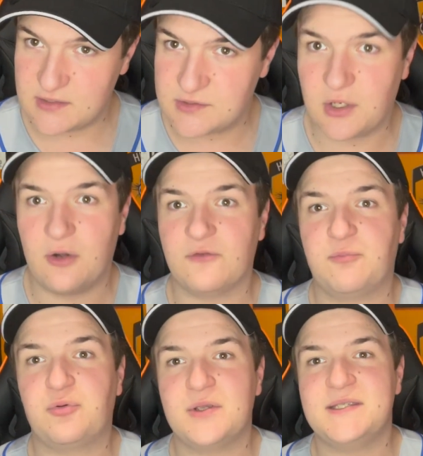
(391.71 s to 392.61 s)
sort of
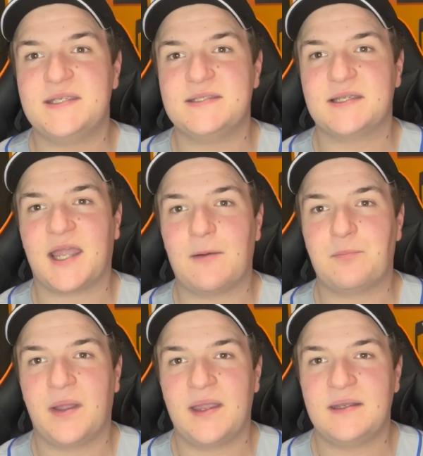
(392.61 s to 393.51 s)
pre-season
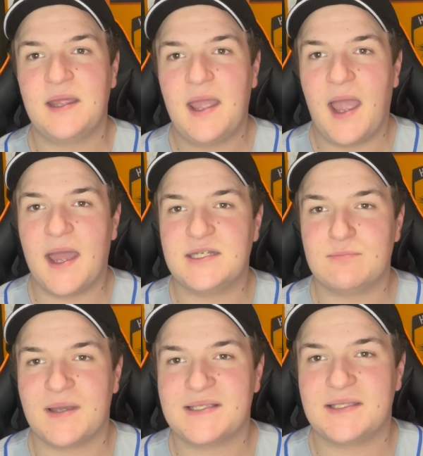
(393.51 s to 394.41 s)
campaign
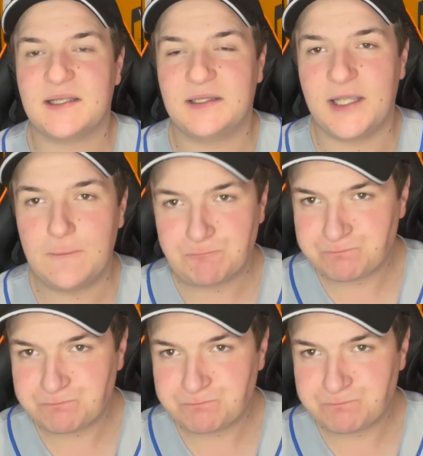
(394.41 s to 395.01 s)
domestically.